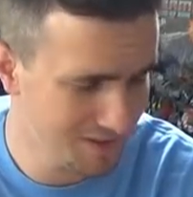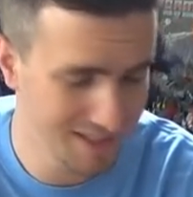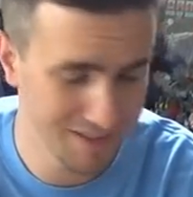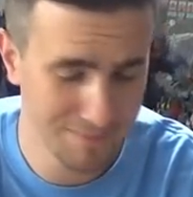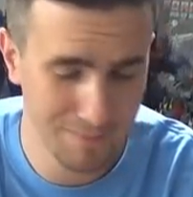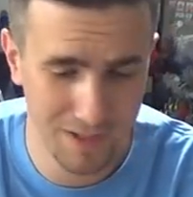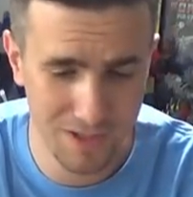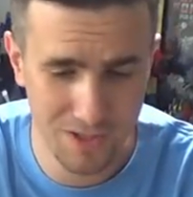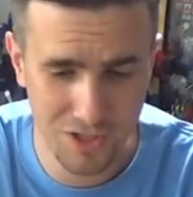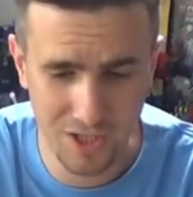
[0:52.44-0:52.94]

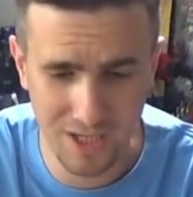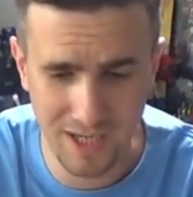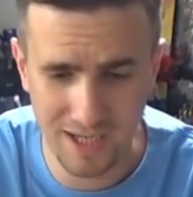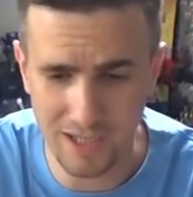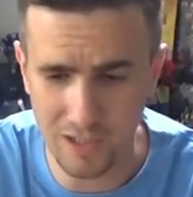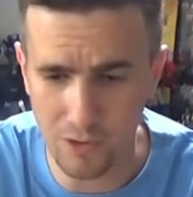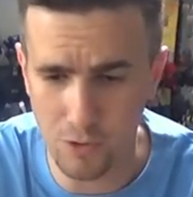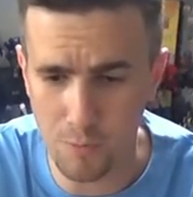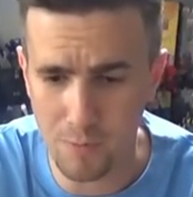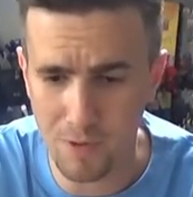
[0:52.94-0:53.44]
did manage to
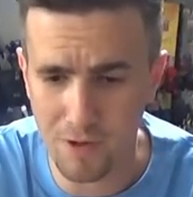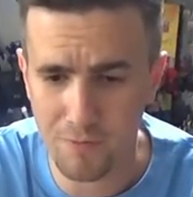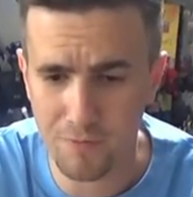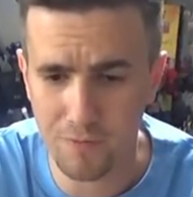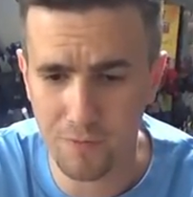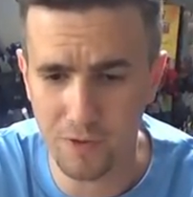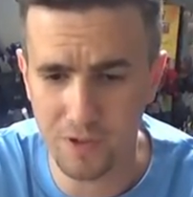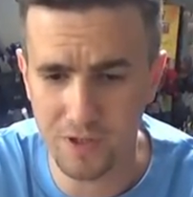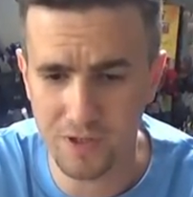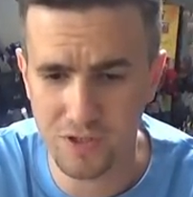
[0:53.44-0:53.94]
get a little bit of
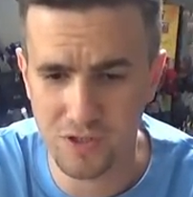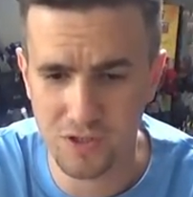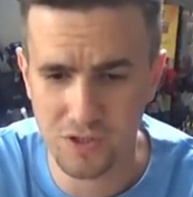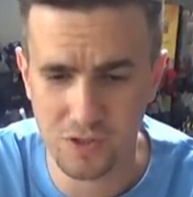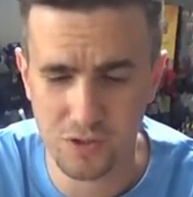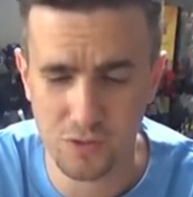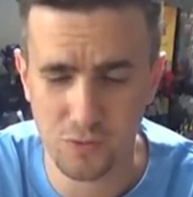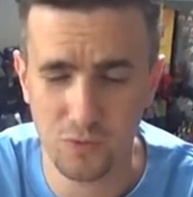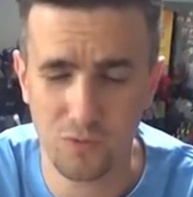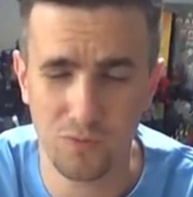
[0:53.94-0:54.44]
footage,
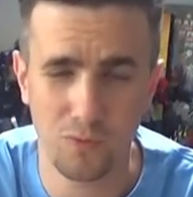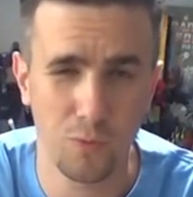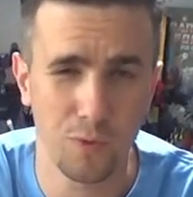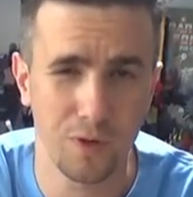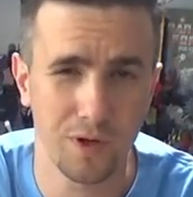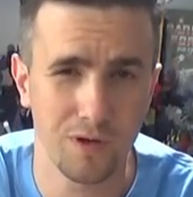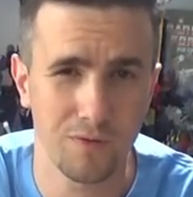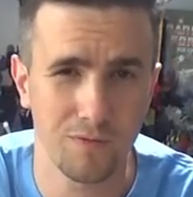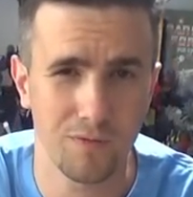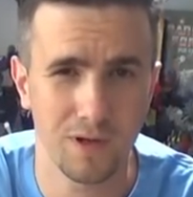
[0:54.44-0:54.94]
just sort of
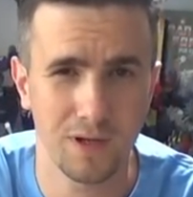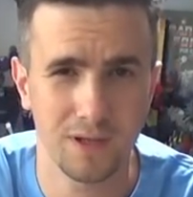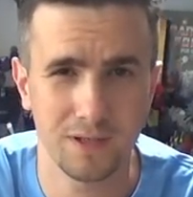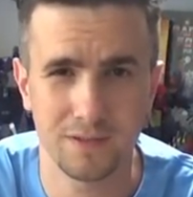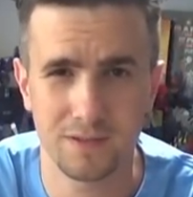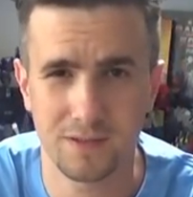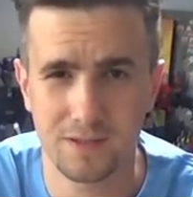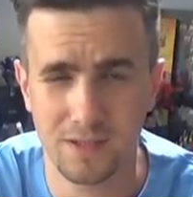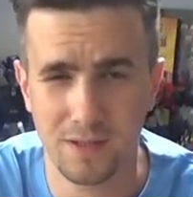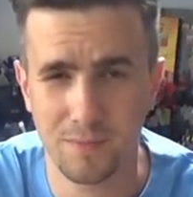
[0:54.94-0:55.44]
walking
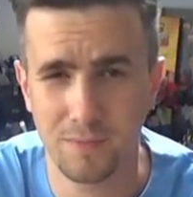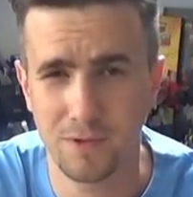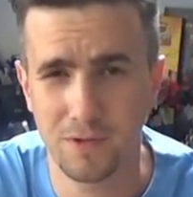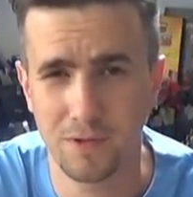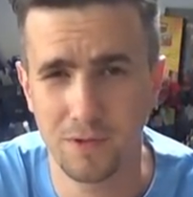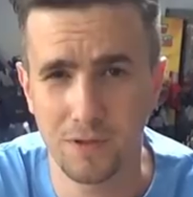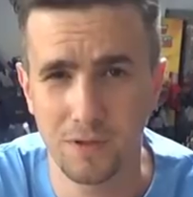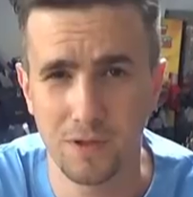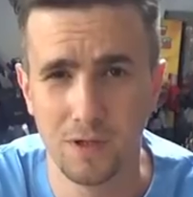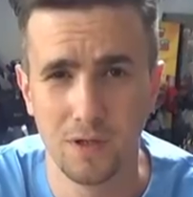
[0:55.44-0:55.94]
around some of
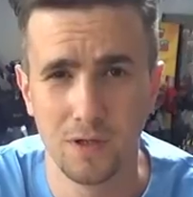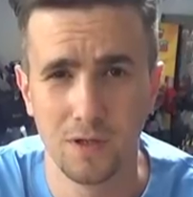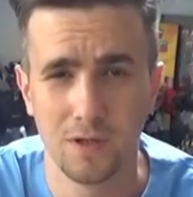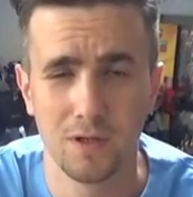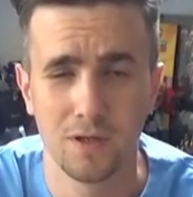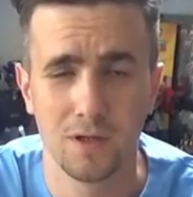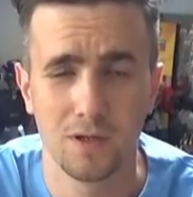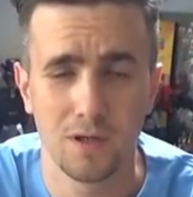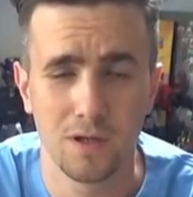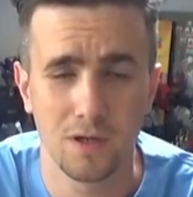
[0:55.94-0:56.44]

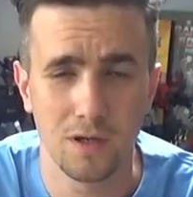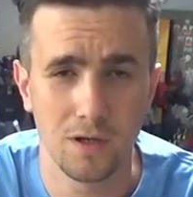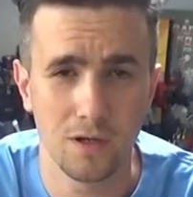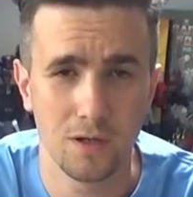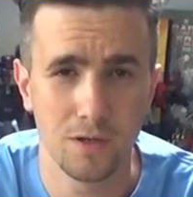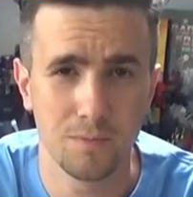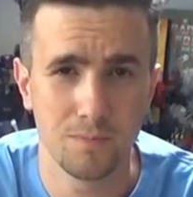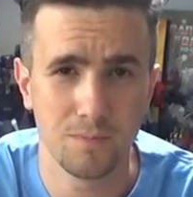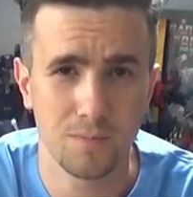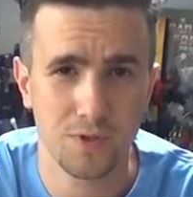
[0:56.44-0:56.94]

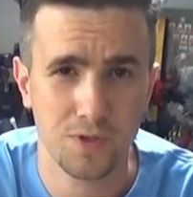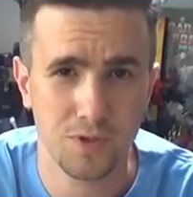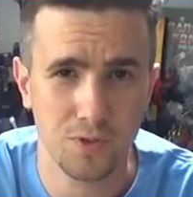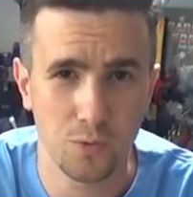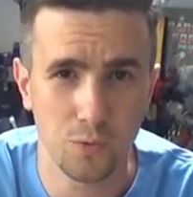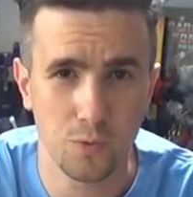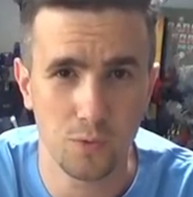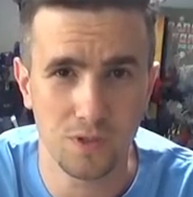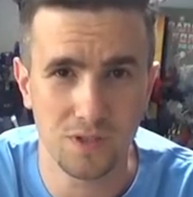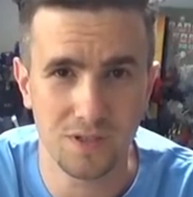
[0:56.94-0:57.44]
the
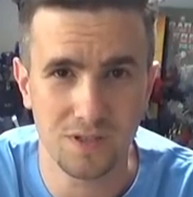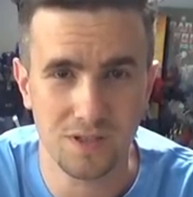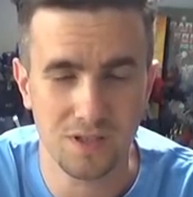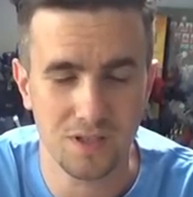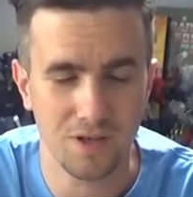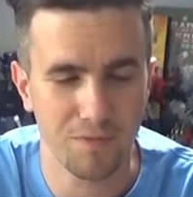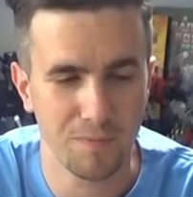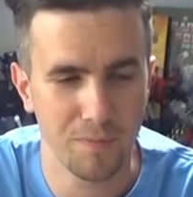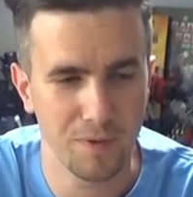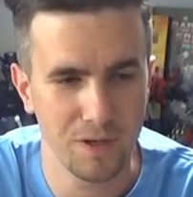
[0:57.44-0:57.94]
stalls and
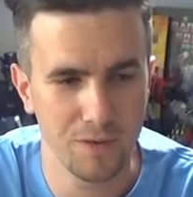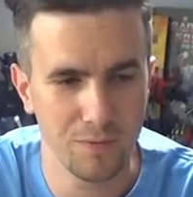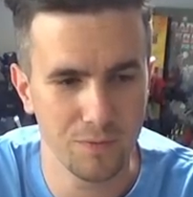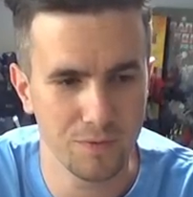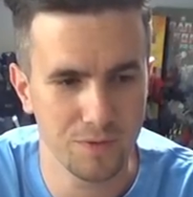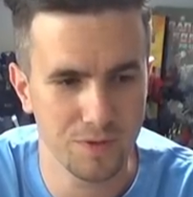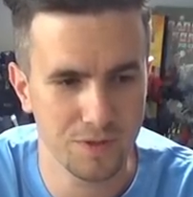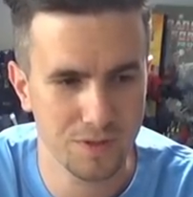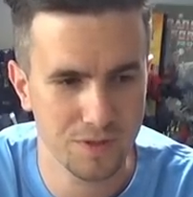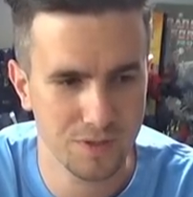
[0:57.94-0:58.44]
stuff. But it
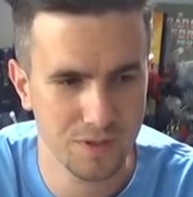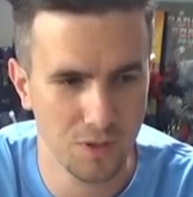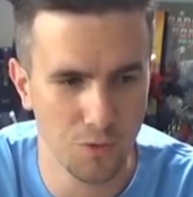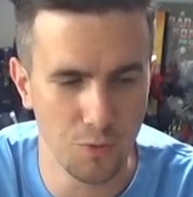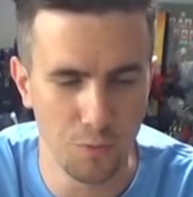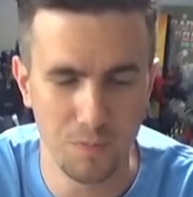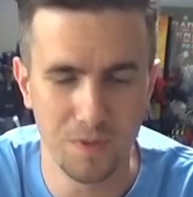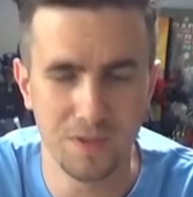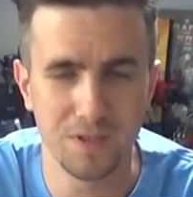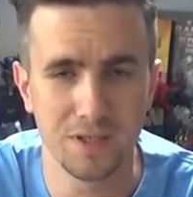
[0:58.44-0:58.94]
was
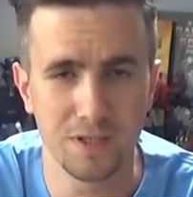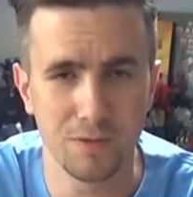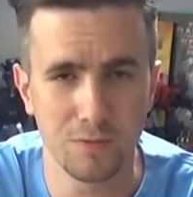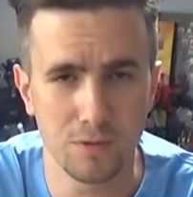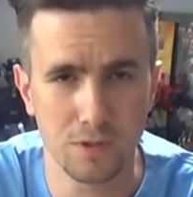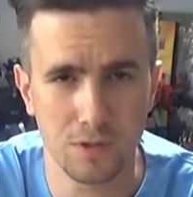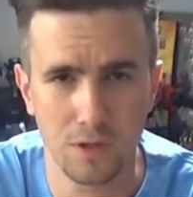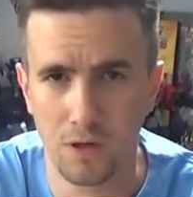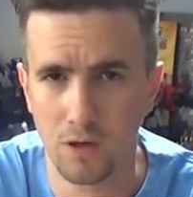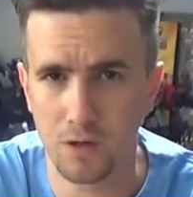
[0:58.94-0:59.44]
so busy, it
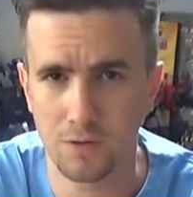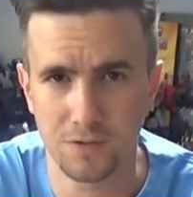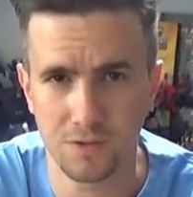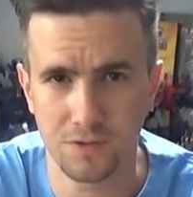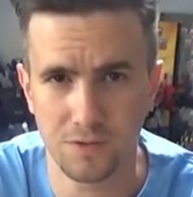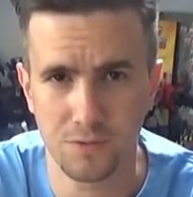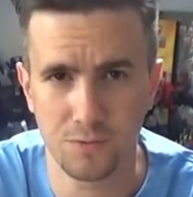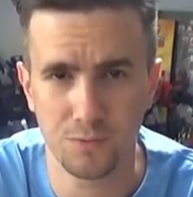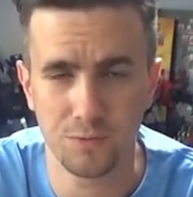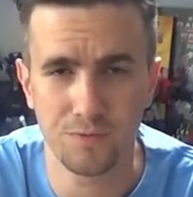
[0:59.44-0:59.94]
was hard
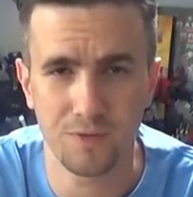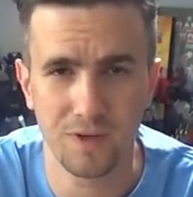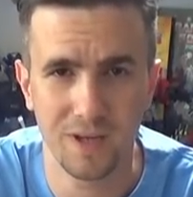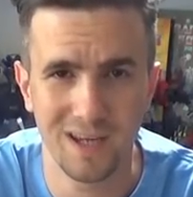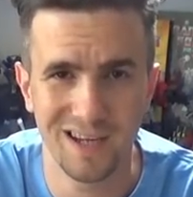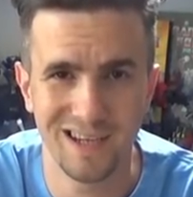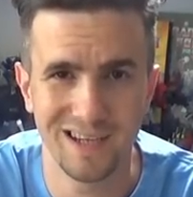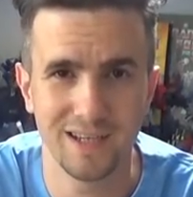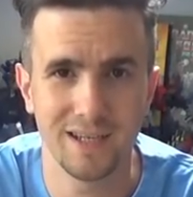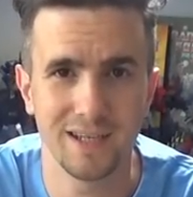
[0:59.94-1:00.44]
to sort of
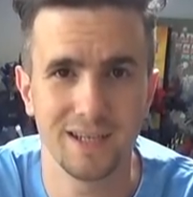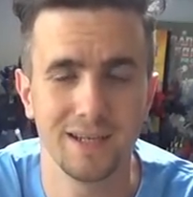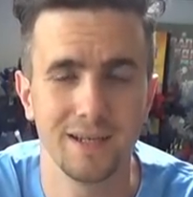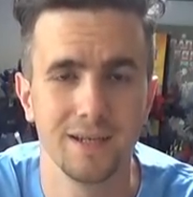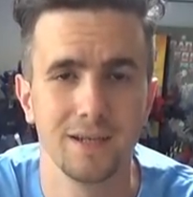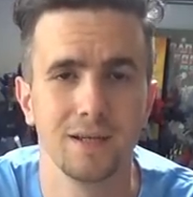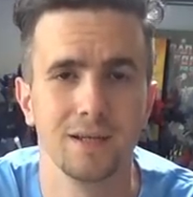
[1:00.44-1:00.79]
get any